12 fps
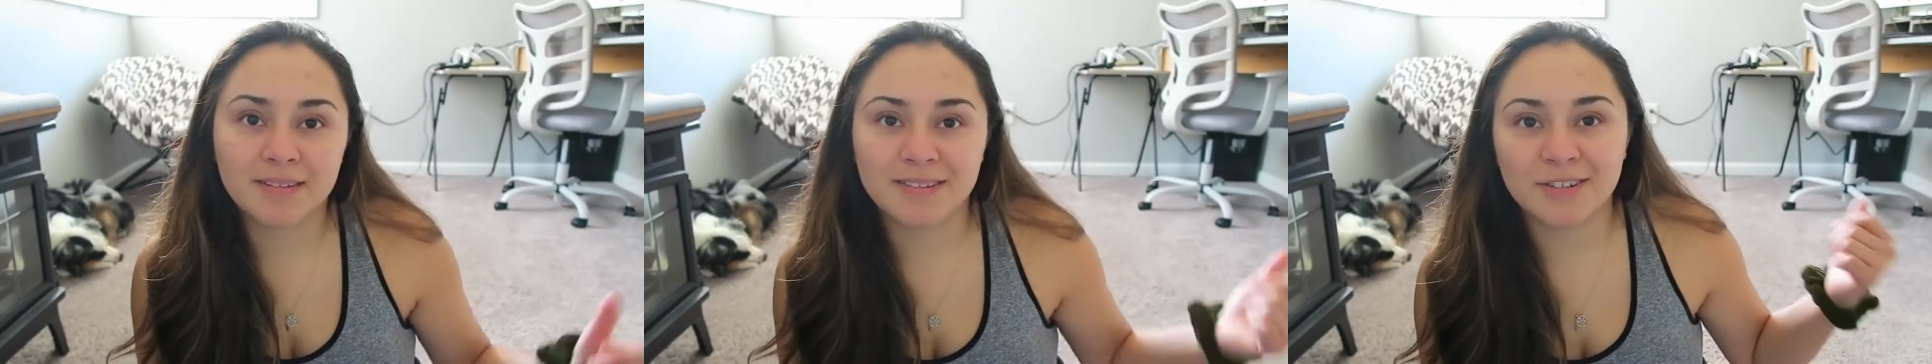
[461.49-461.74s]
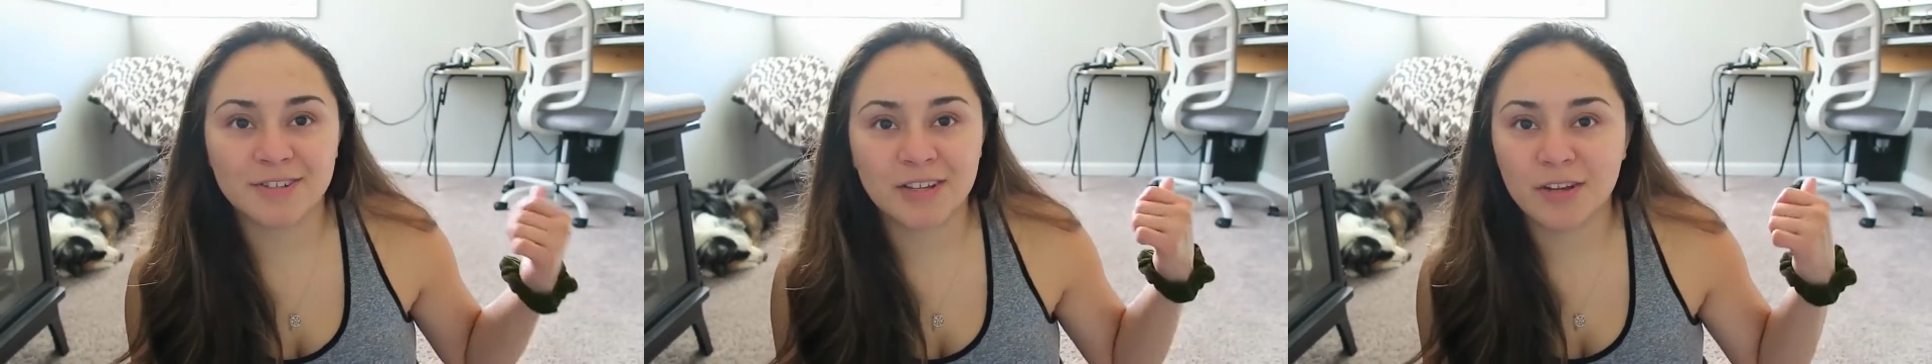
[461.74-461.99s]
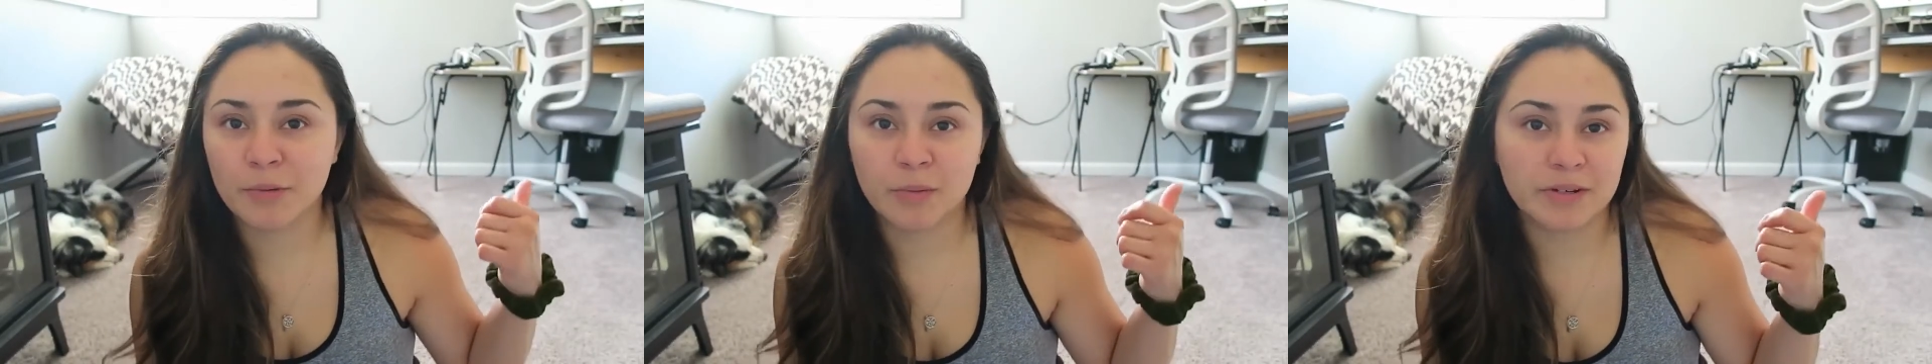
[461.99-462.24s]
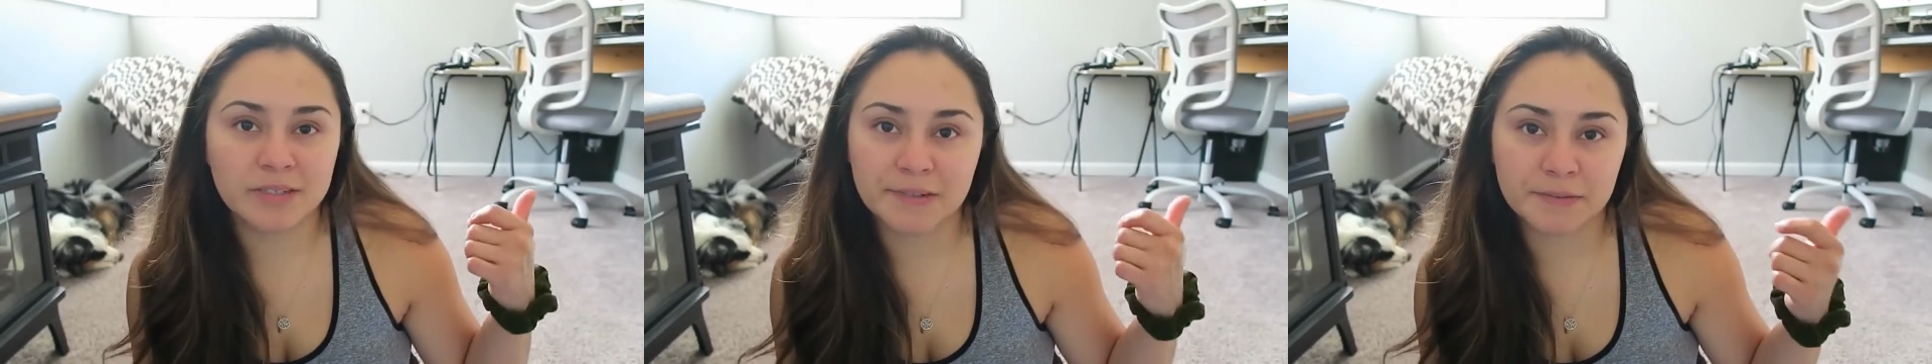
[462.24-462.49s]
there's like
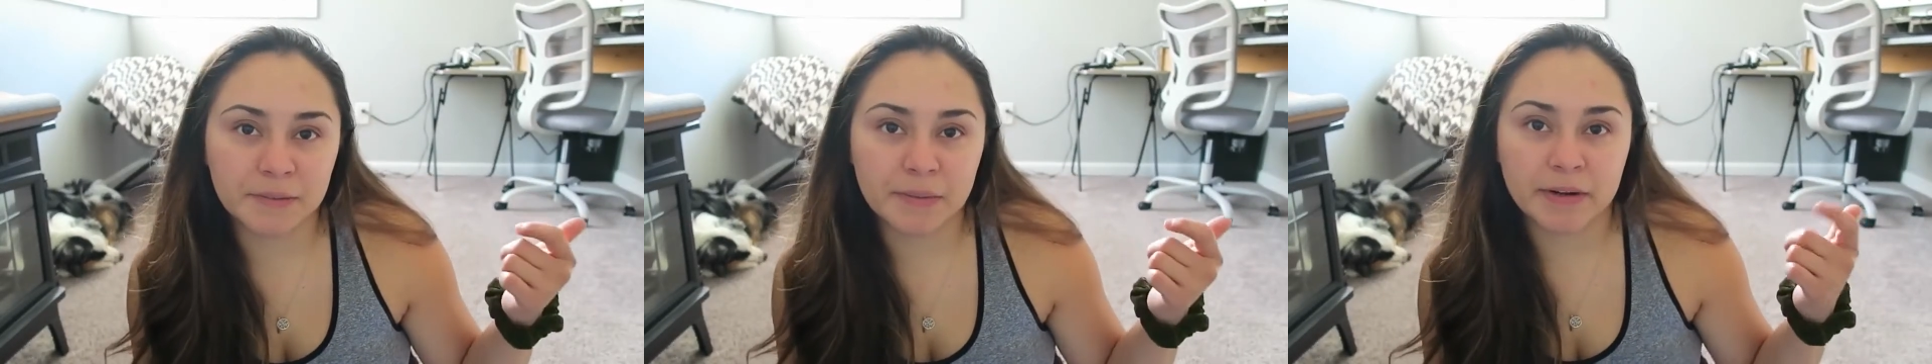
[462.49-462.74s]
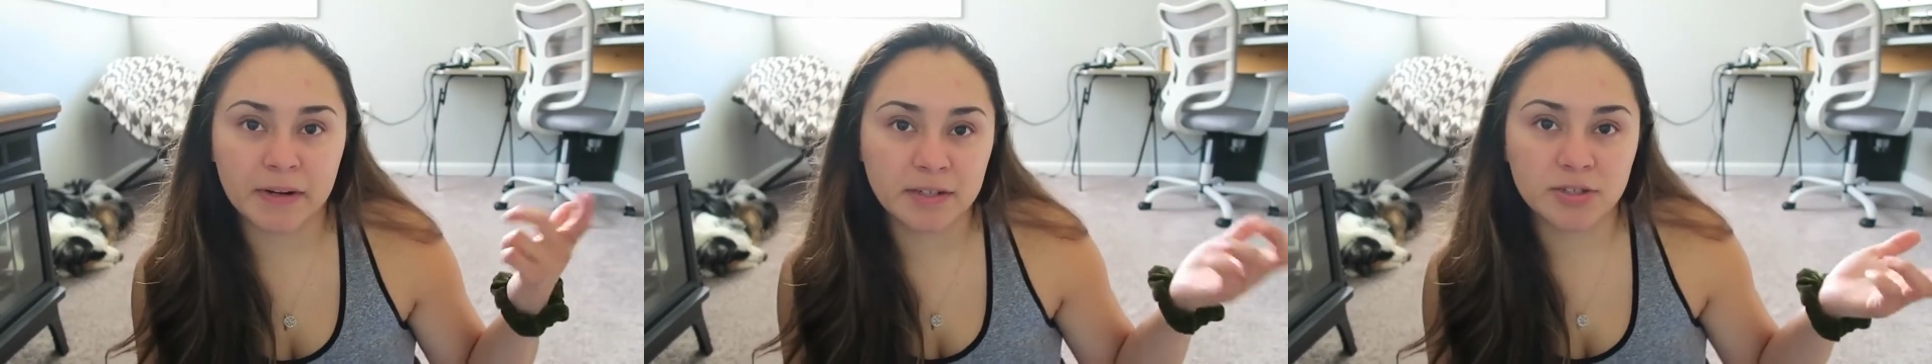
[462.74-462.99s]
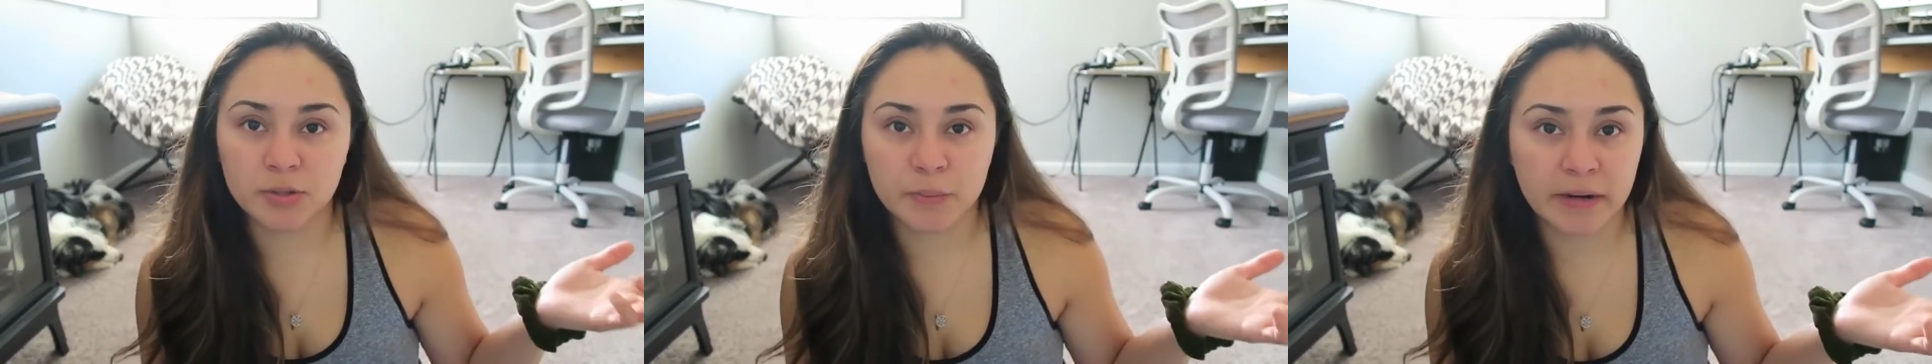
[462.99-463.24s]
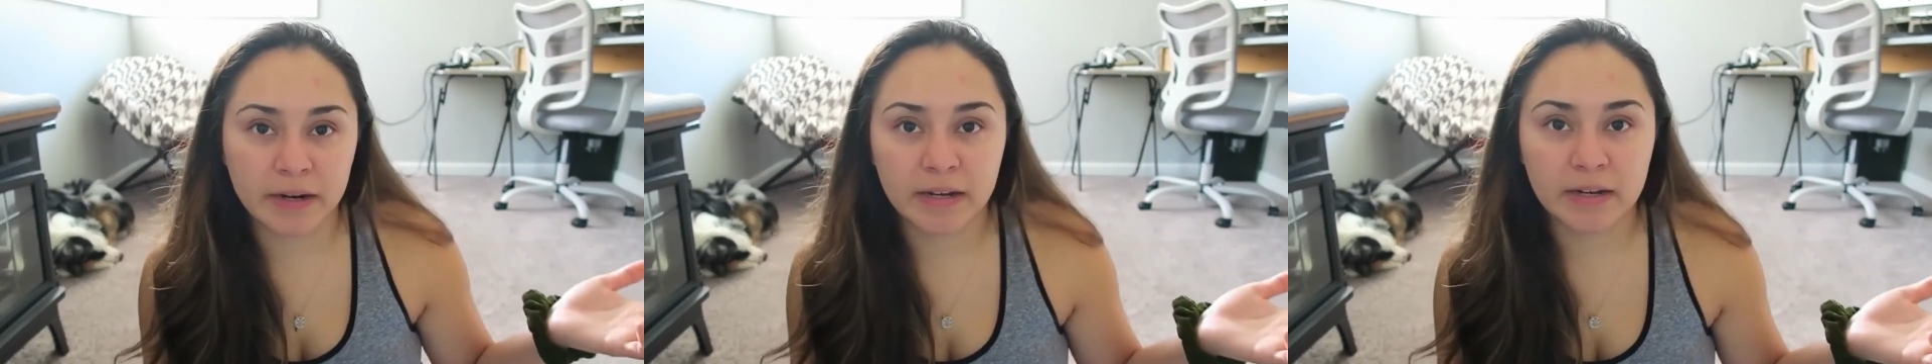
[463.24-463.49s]
cores everywhere. I just
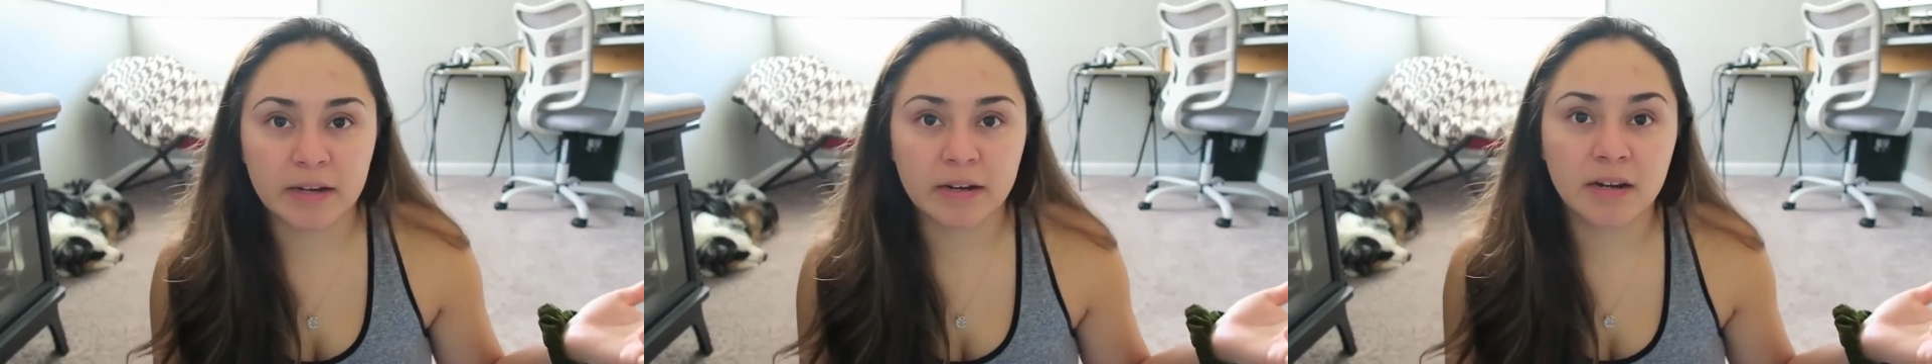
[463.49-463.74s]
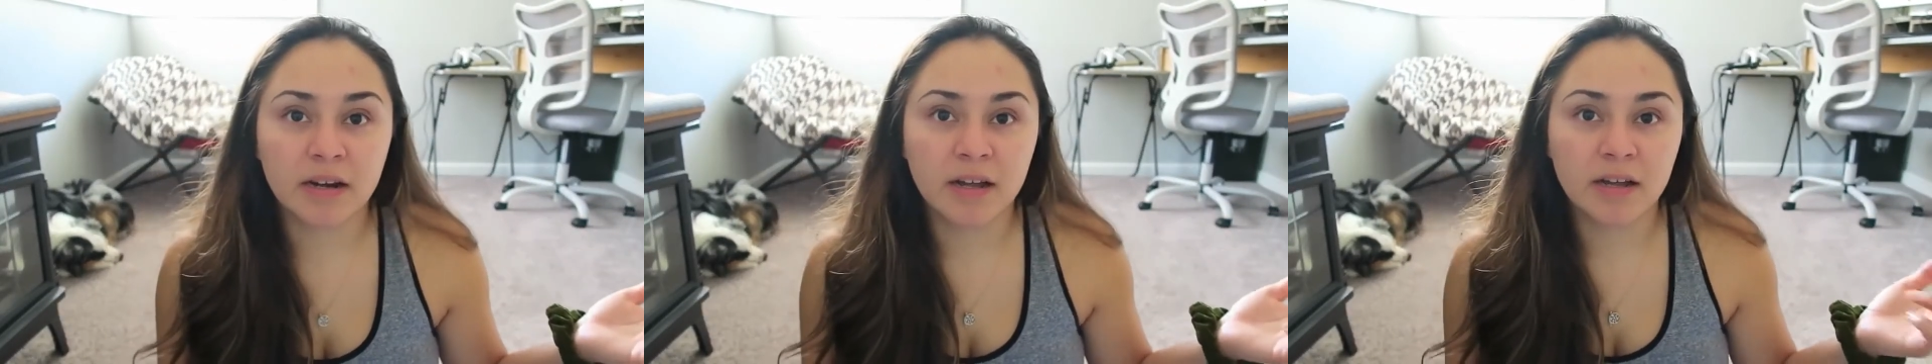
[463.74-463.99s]
work in here